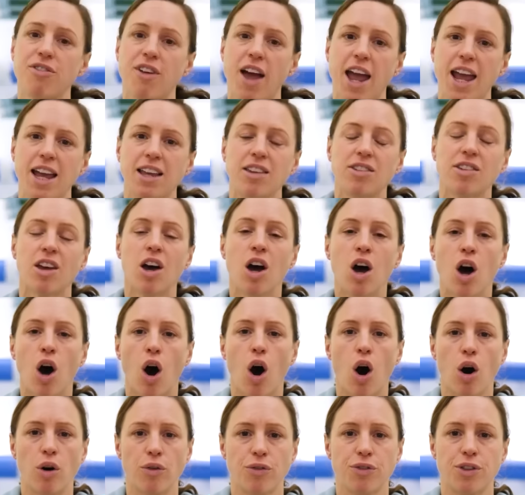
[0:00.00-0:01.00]
phase
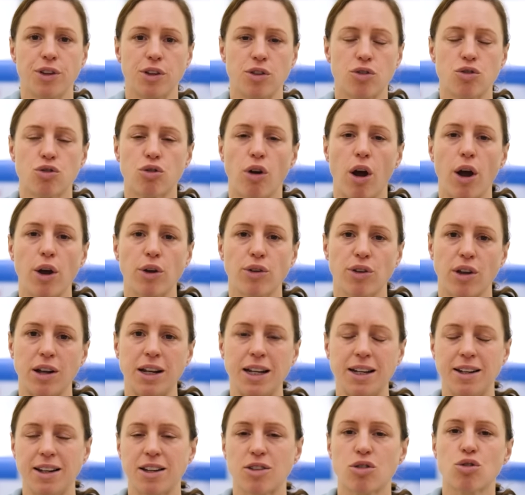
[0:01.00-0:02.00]
of the stroke. So
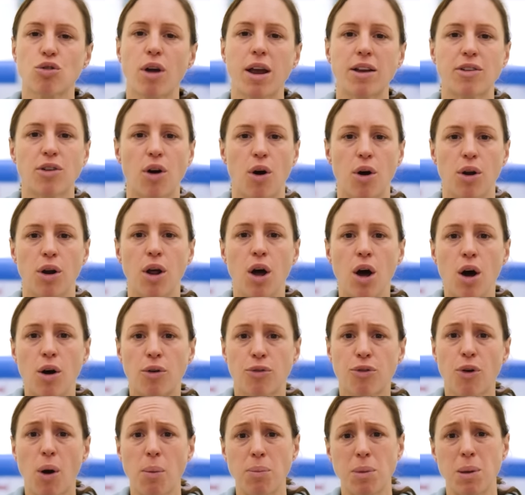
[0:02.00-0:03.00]
leading straight on
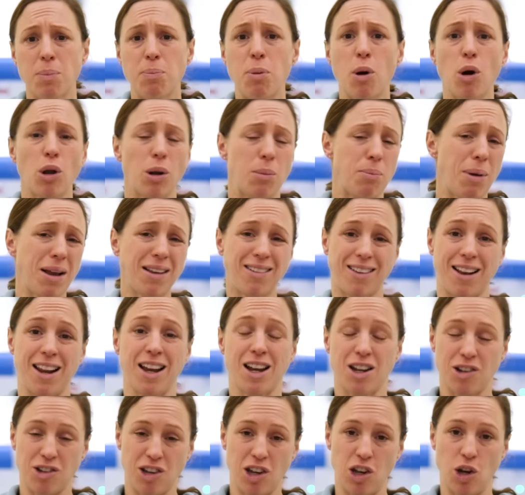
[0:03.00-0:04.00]
from the pull and basically
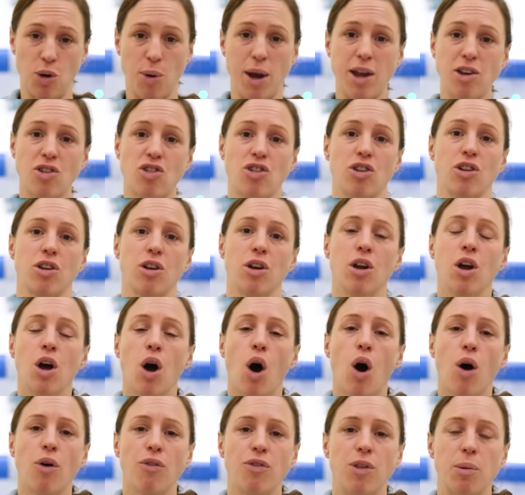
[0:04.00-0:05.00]
a continuation
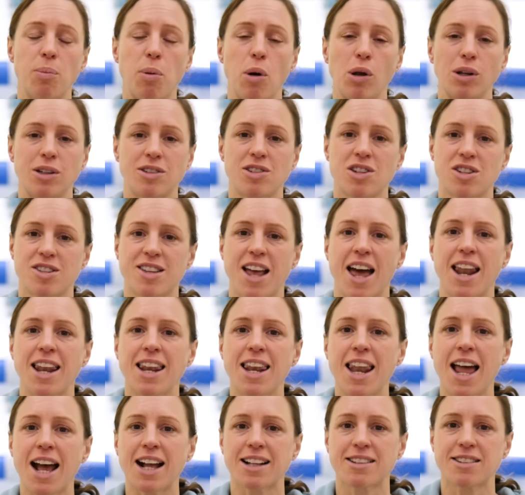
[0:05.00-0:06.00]
of the pull. It's just that
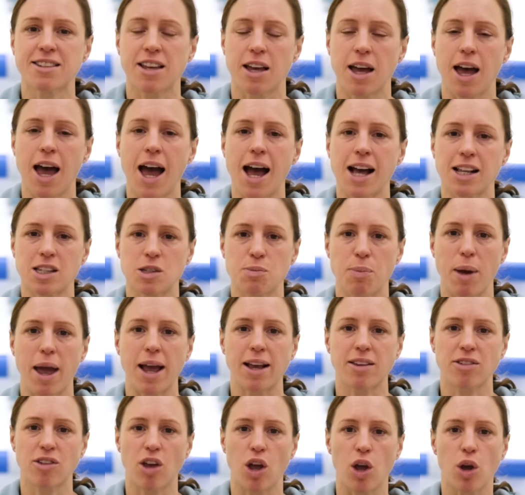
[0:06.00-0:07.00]
latter
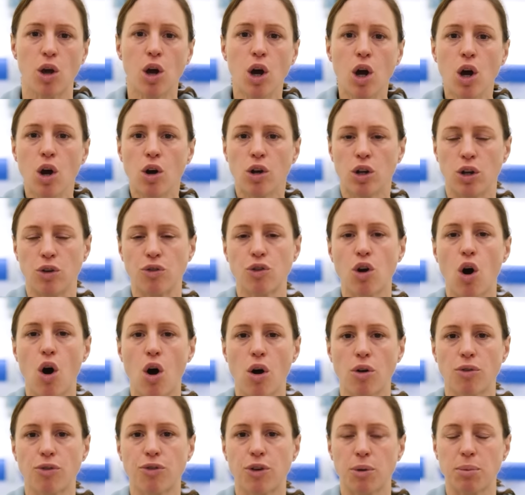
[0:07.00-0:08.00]
aspect. So you've
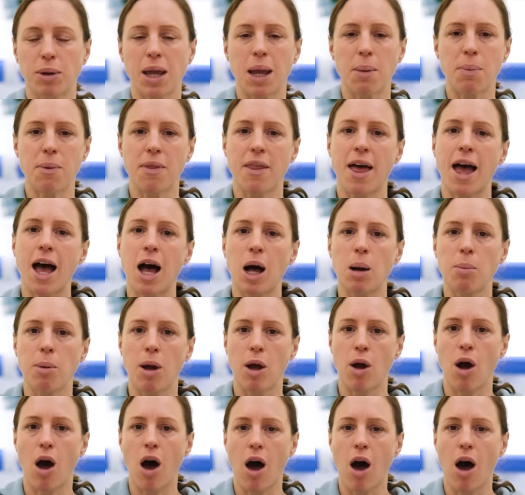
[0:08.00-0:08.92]
gone from keeping that elbow